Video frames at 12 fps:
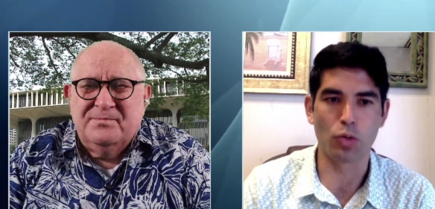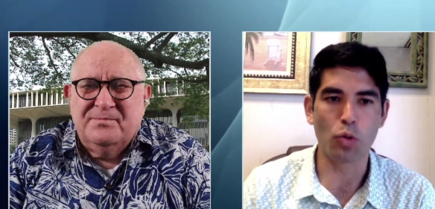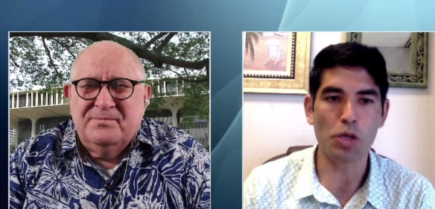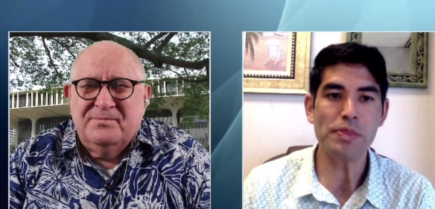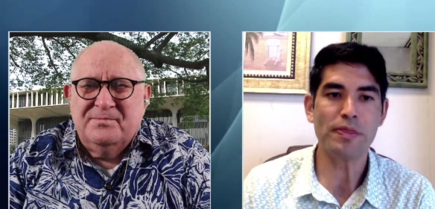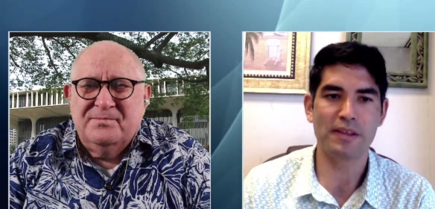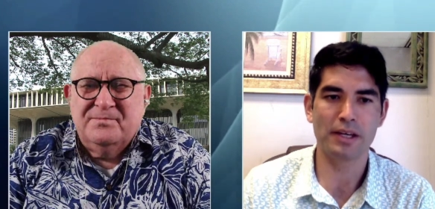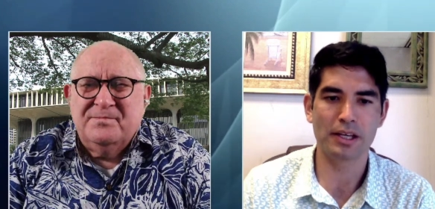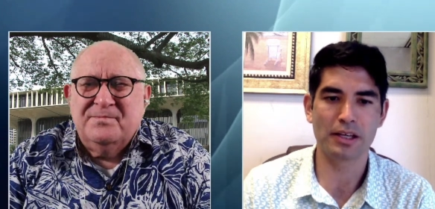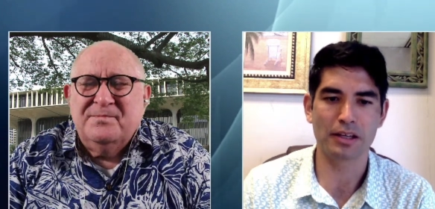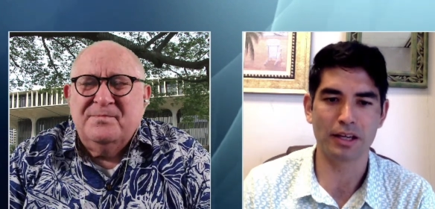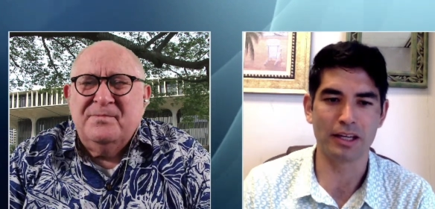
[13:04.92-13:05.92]
Speaker 1: You know, one
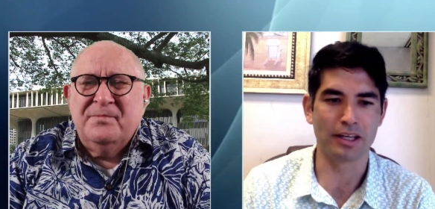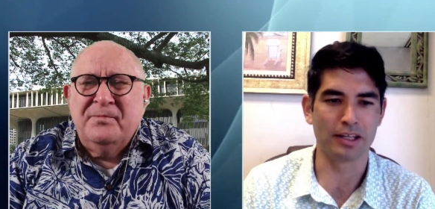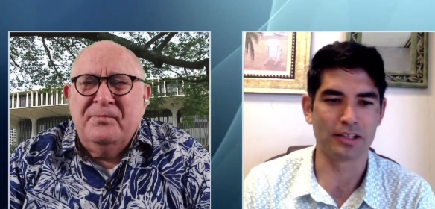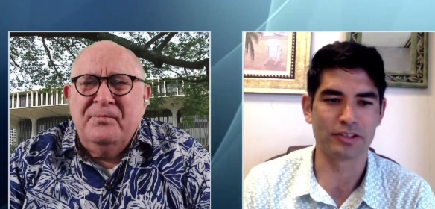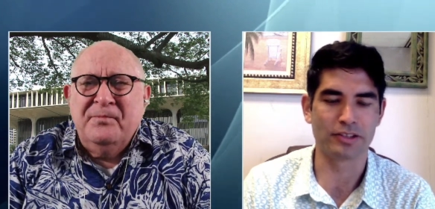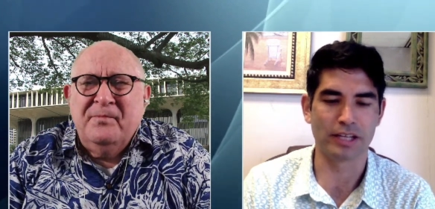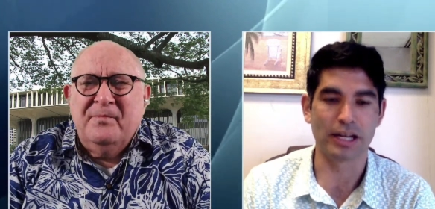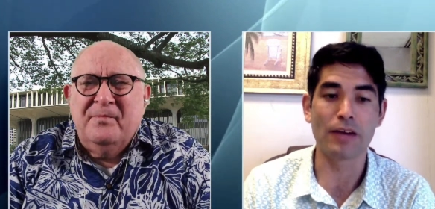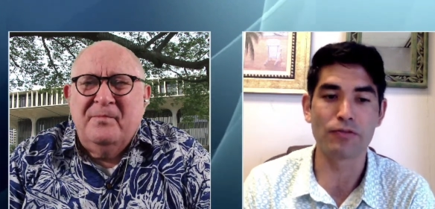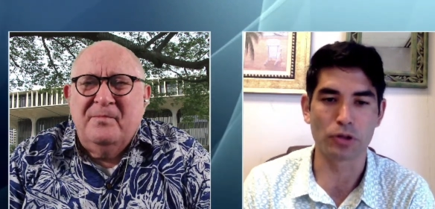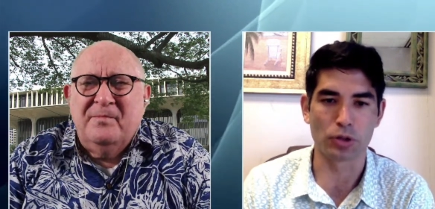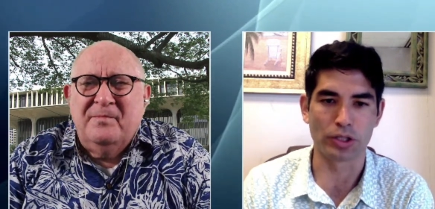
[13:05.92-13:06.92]
thing is that
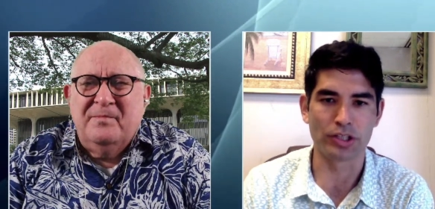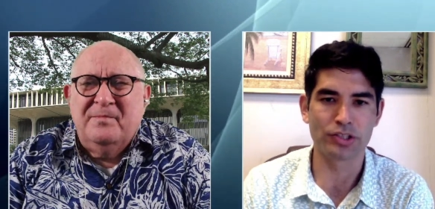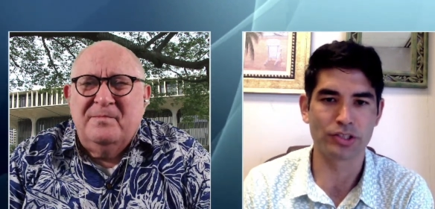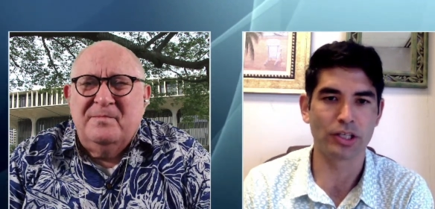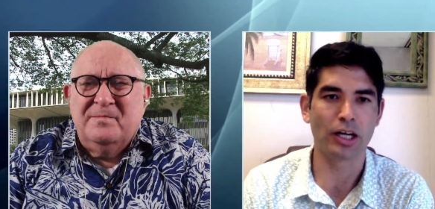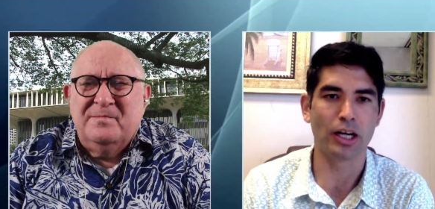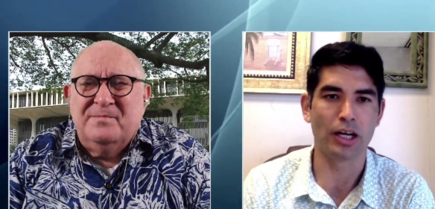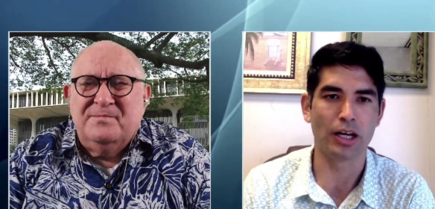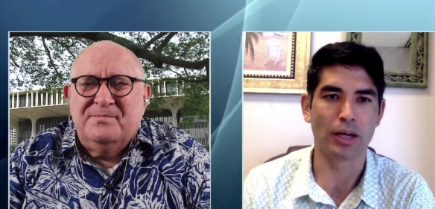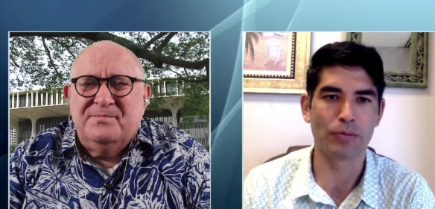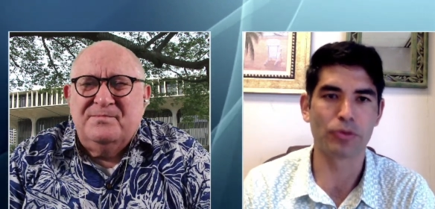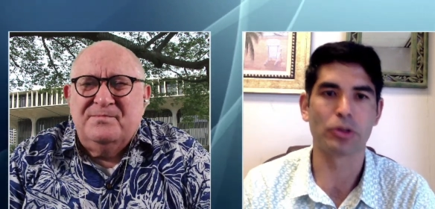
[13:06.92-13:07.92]
I've noticed
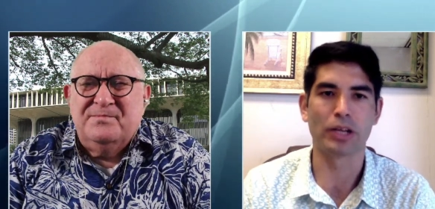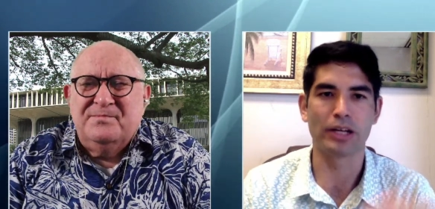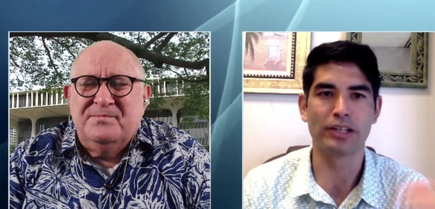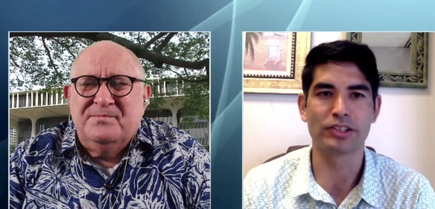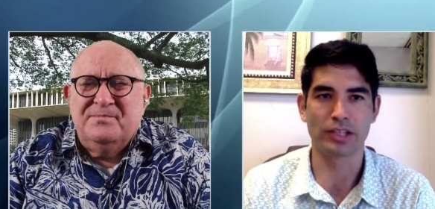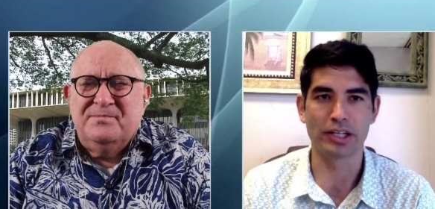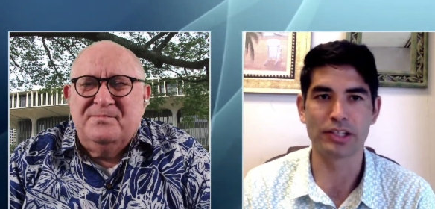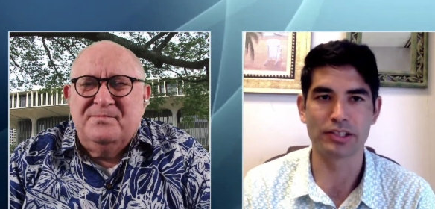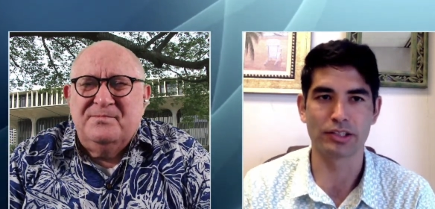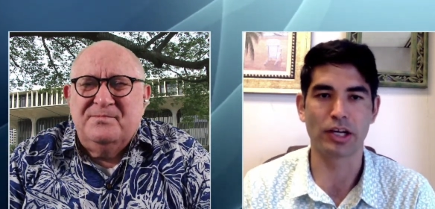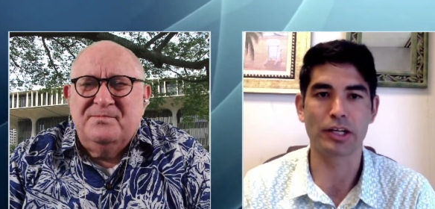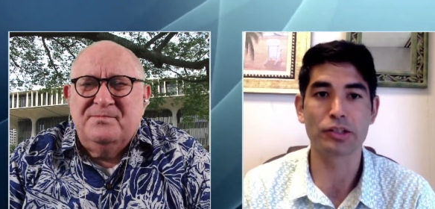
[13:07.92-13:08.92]
um, through a lot of
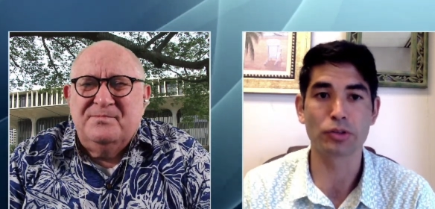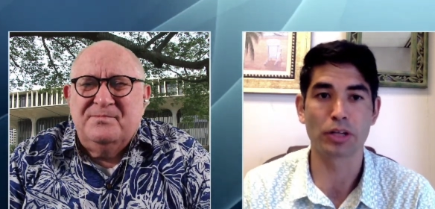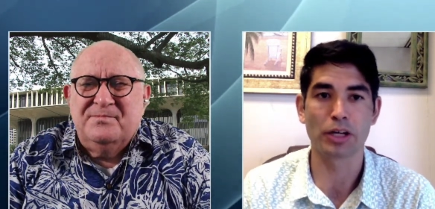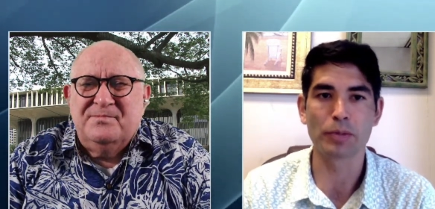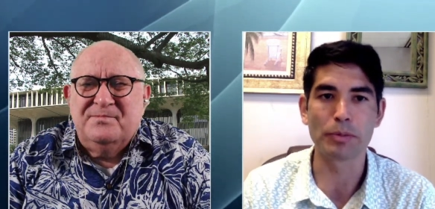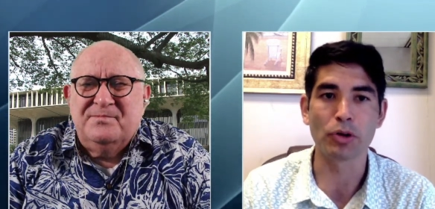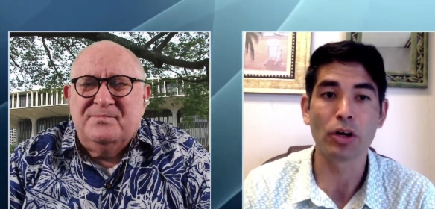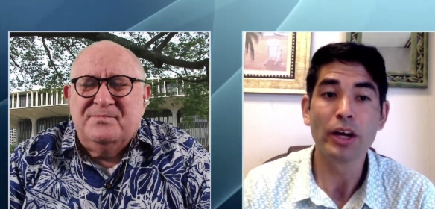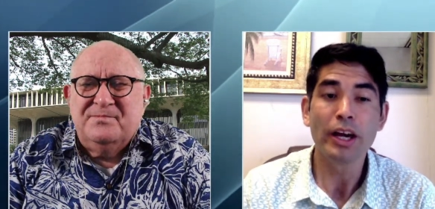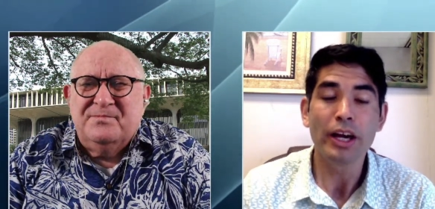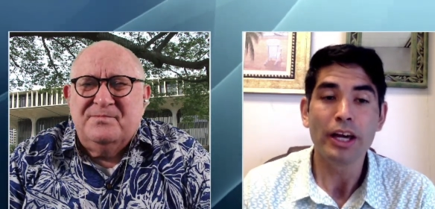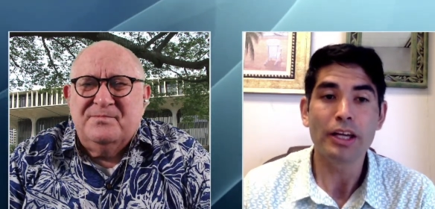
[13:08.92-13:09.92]
studies and talking to a lot of people
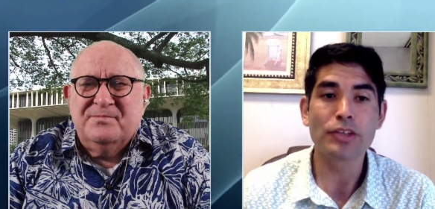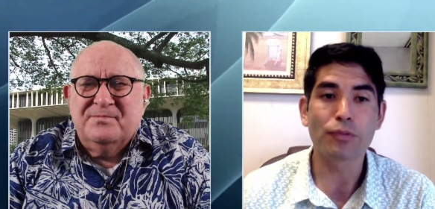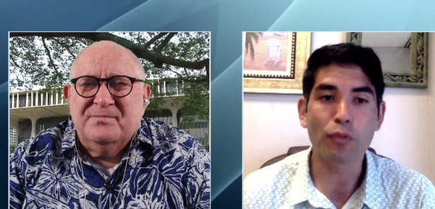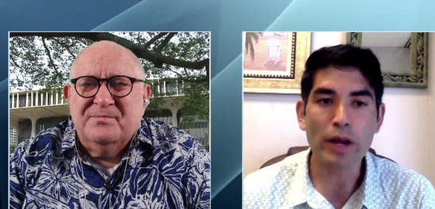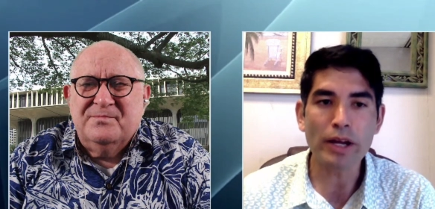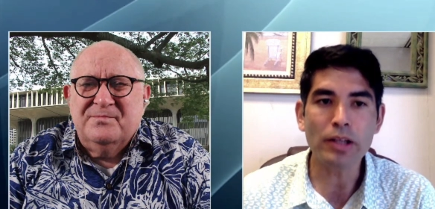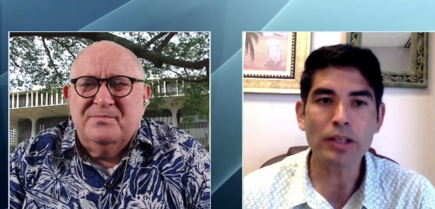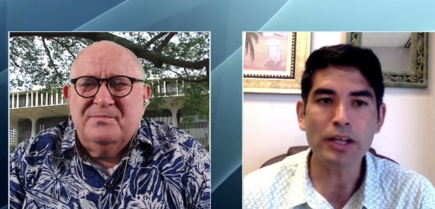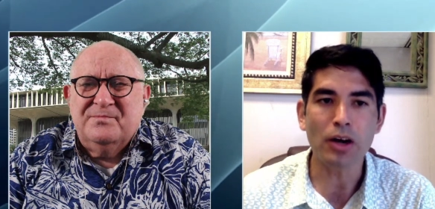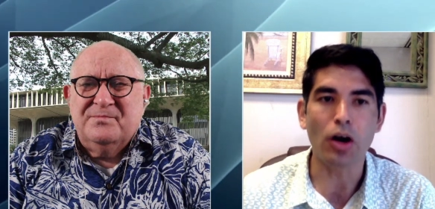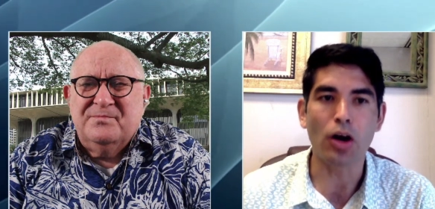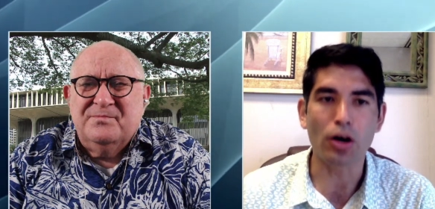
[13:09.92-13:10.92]
is,
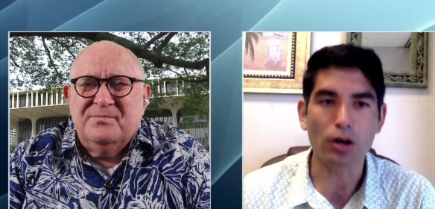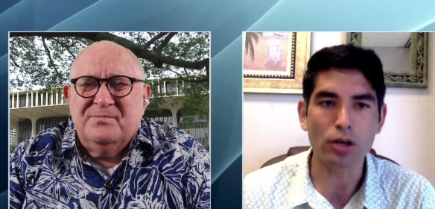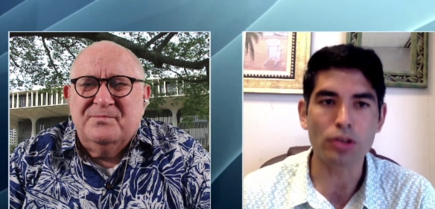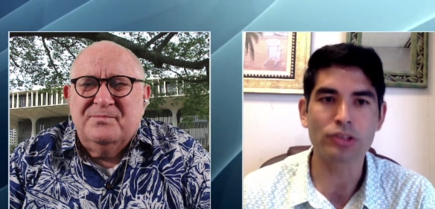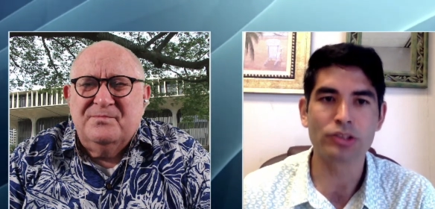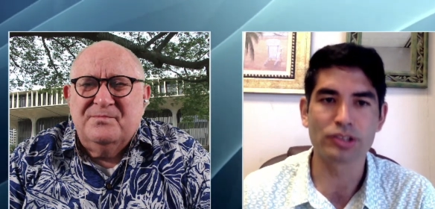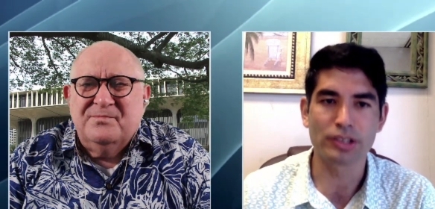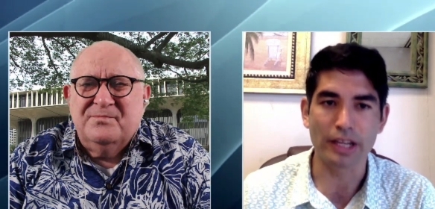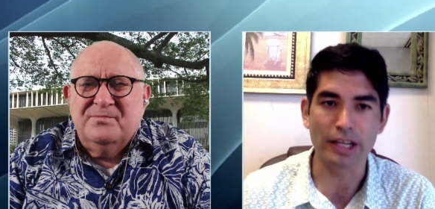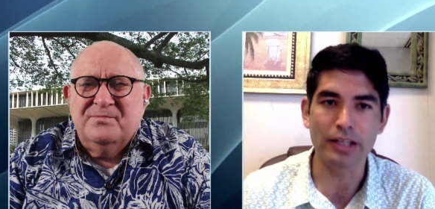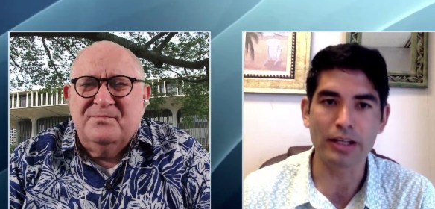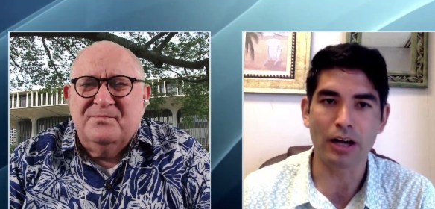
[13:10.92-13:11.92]
frankly, our
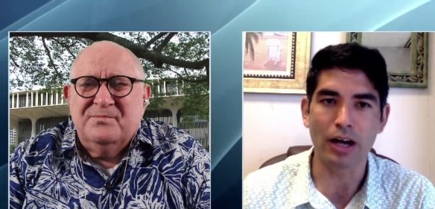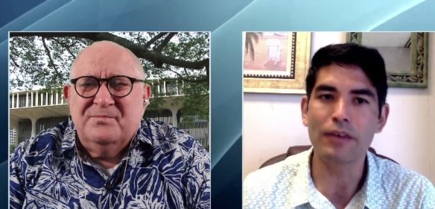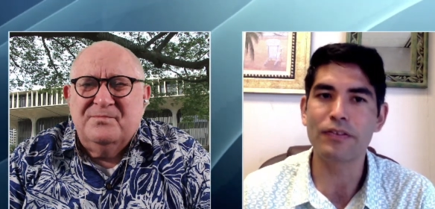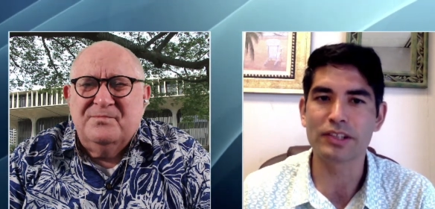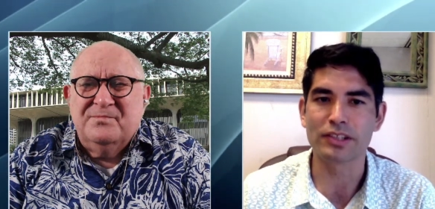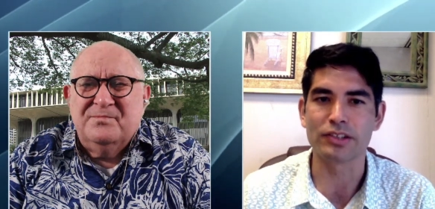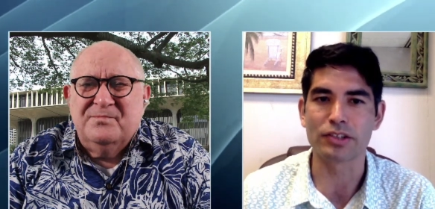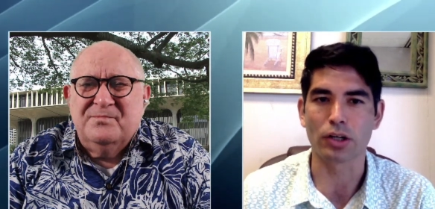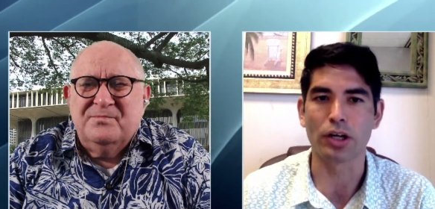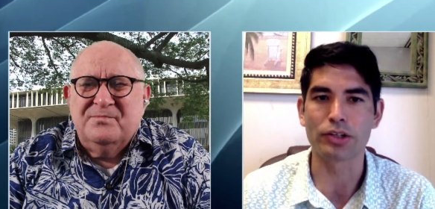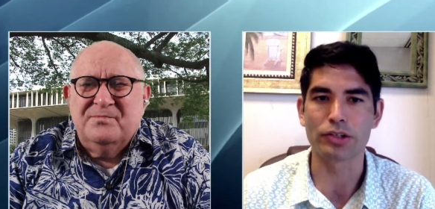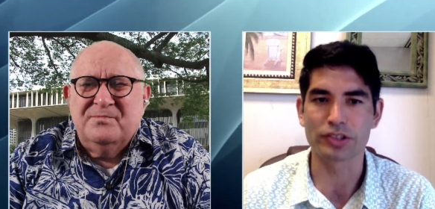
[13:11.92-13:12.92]
state offices
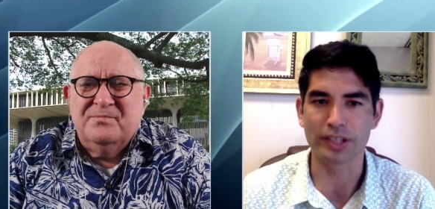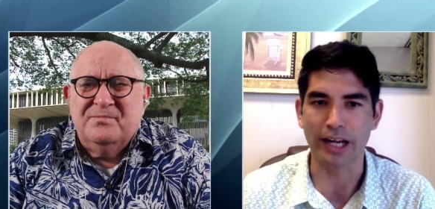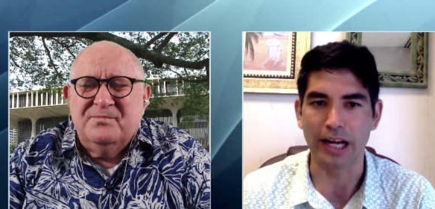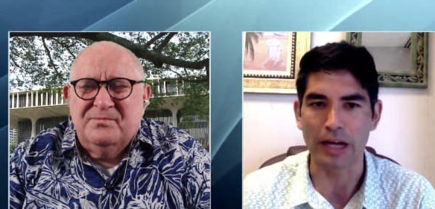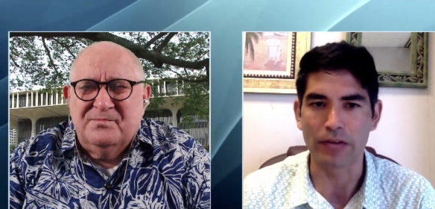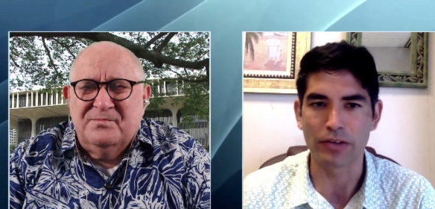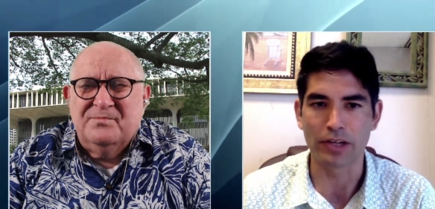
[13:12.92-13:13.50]
are understaffed.